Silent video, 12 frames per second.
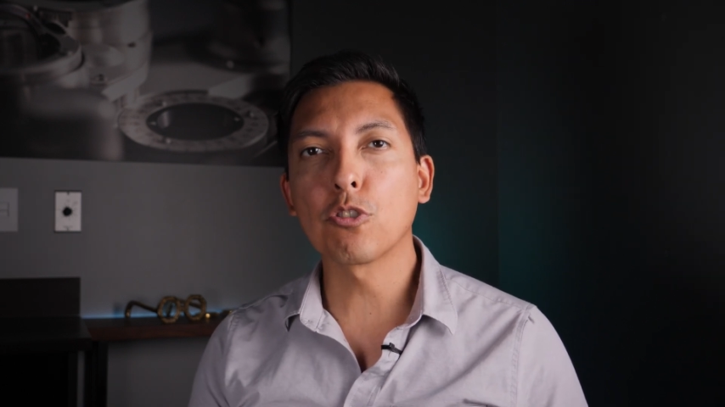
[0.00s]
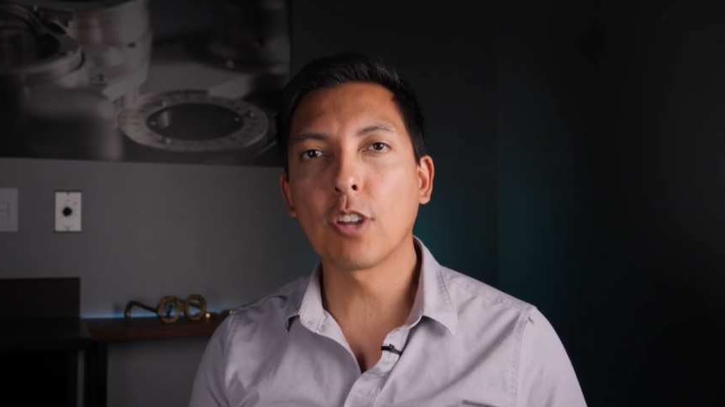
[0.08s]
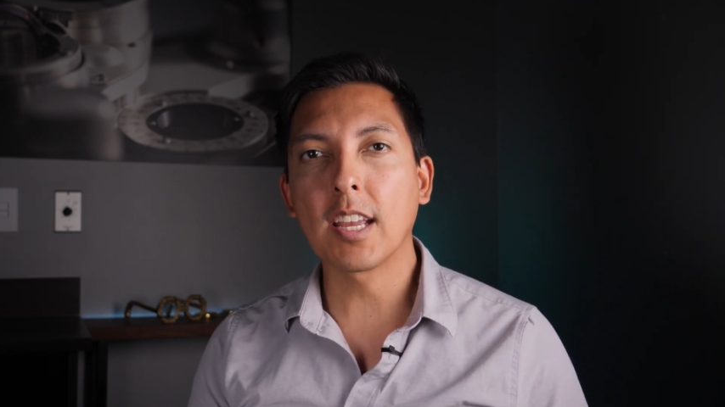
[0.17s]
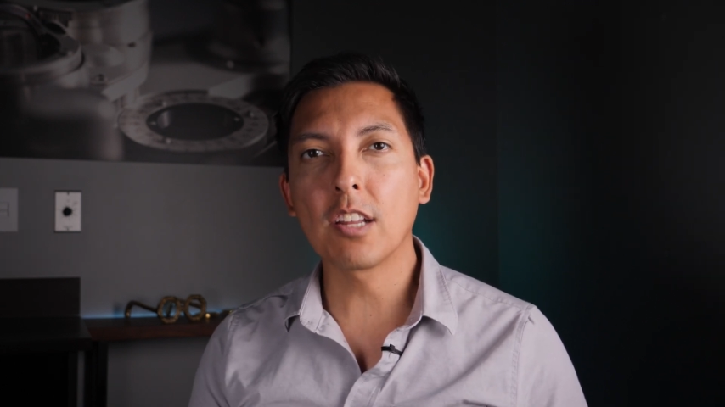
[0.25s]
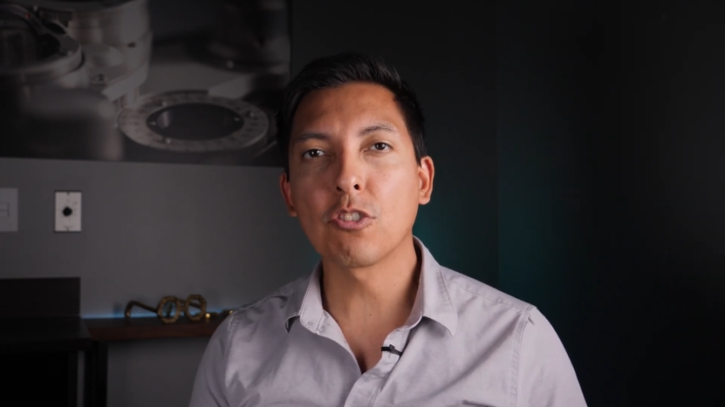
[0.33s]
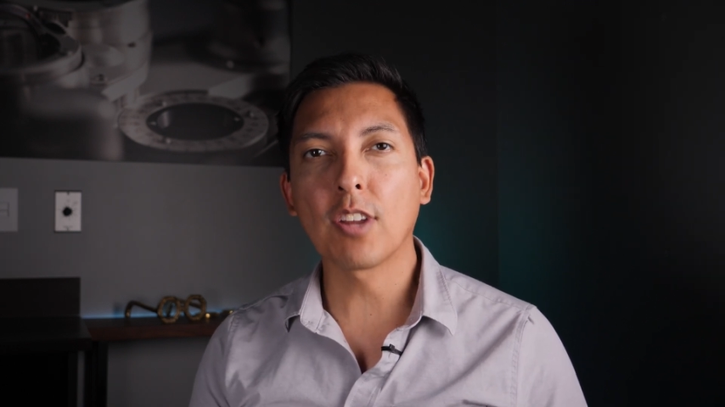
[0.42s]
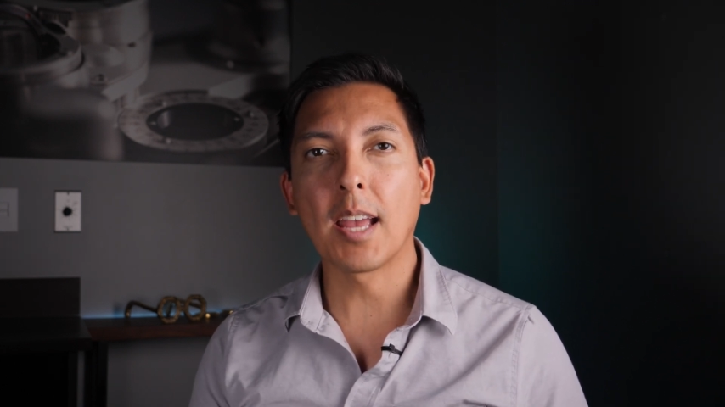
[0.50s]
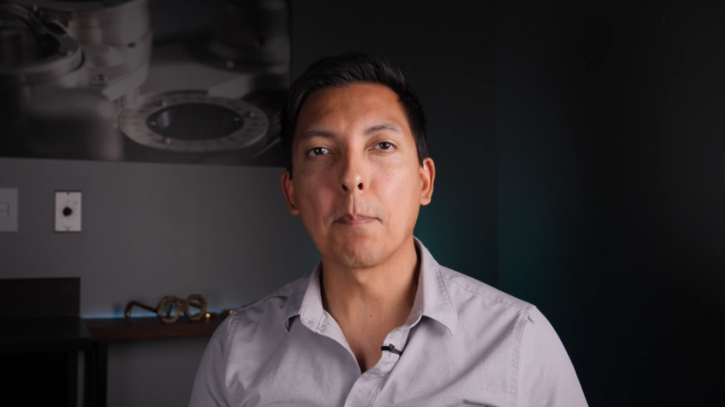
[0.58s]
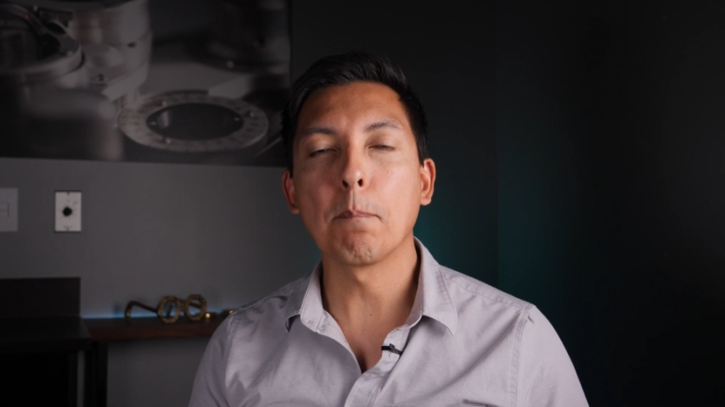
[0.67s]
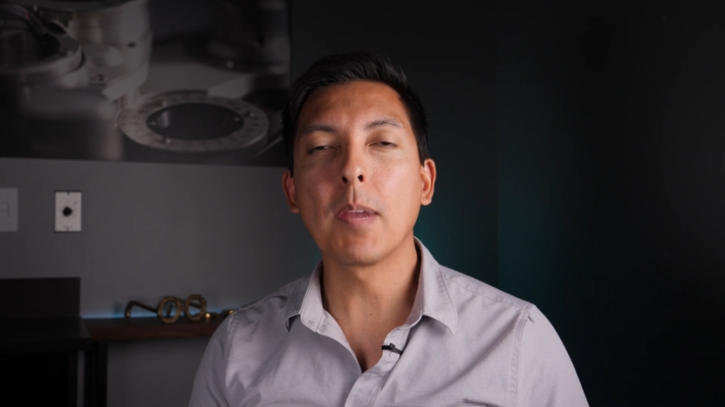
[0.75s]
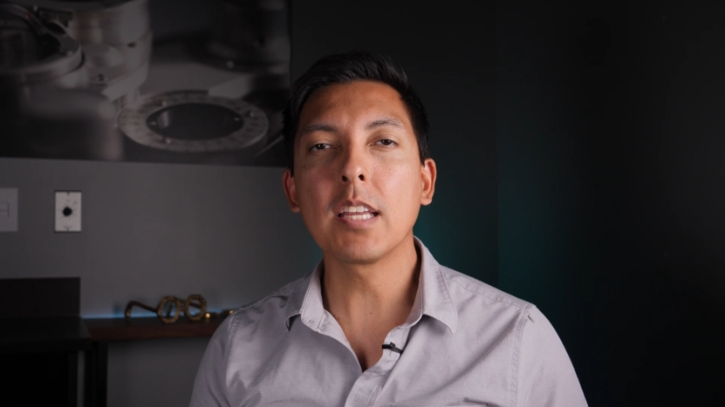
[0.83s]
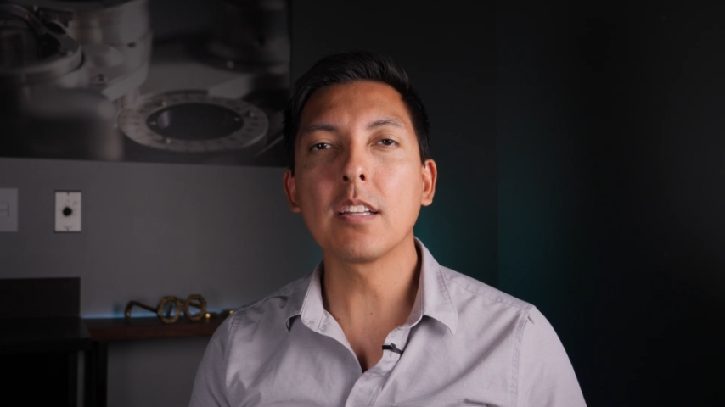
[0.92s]
change
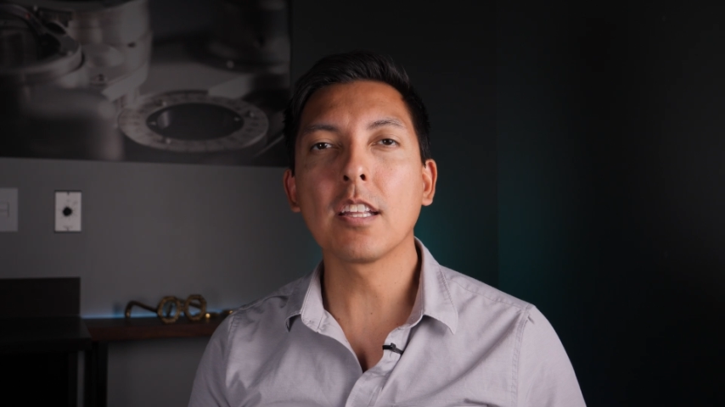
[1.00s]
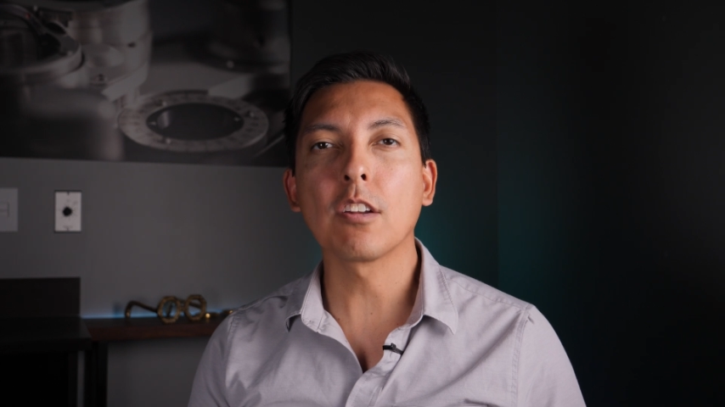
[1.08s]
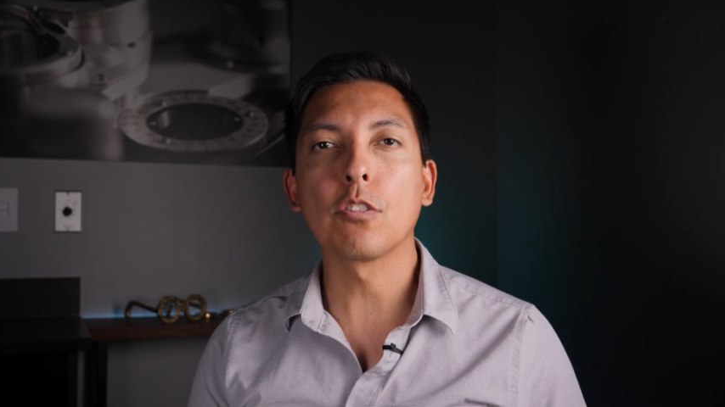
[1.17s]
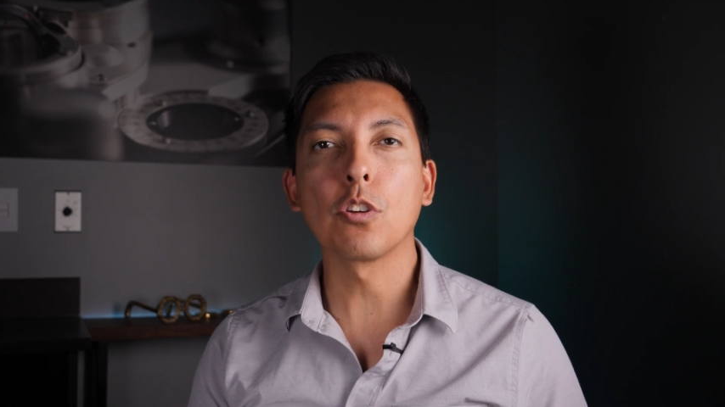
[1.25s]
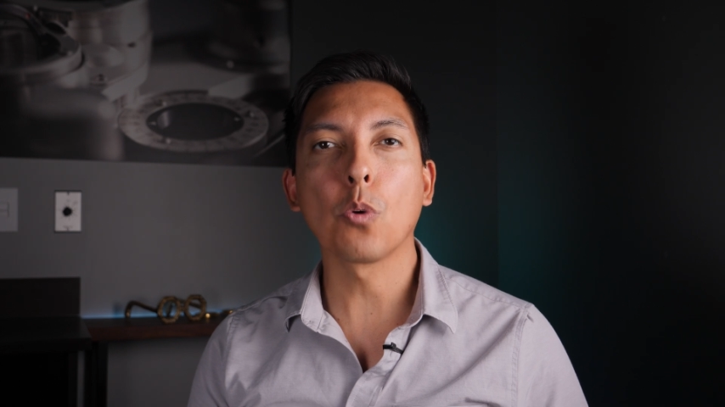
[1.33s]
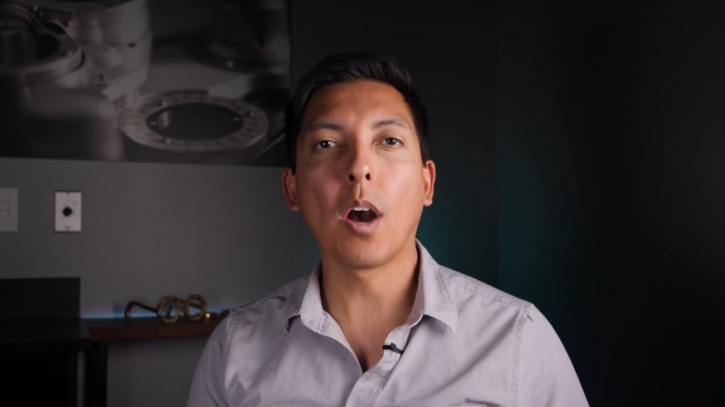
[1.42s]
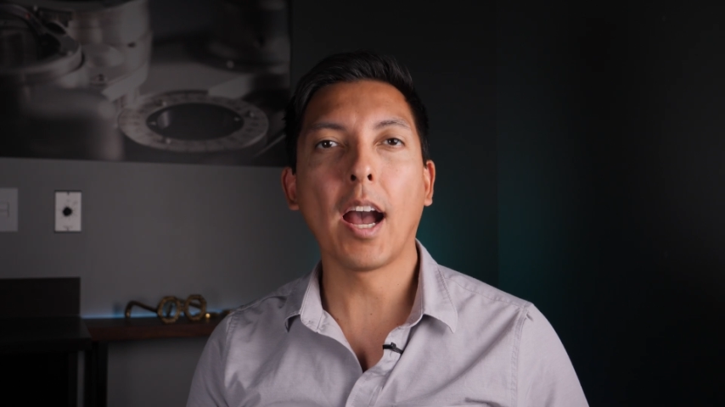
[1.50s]
and may need a new